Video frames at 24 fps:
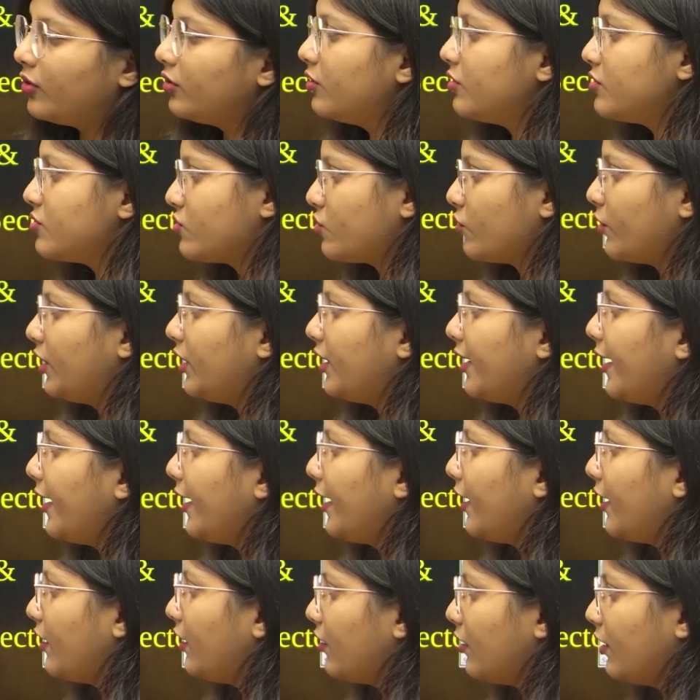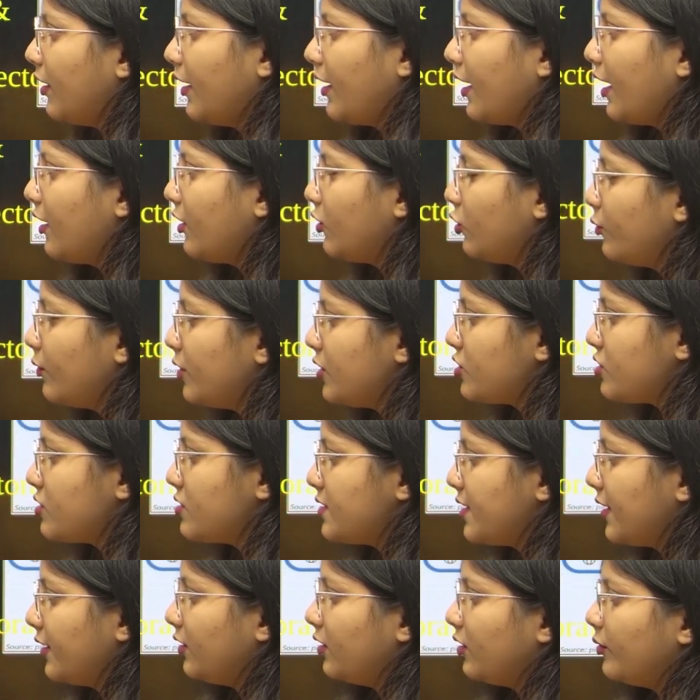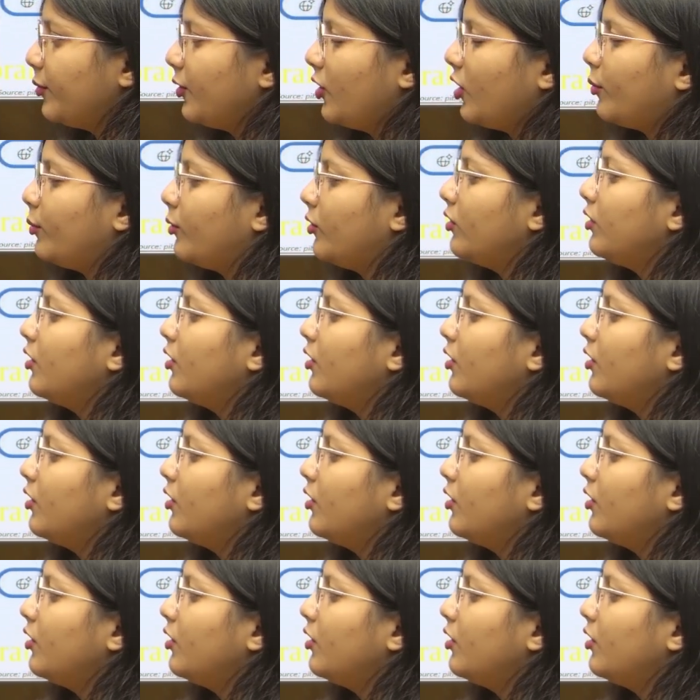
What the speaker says: so India AI Innovation Center bhi hobo.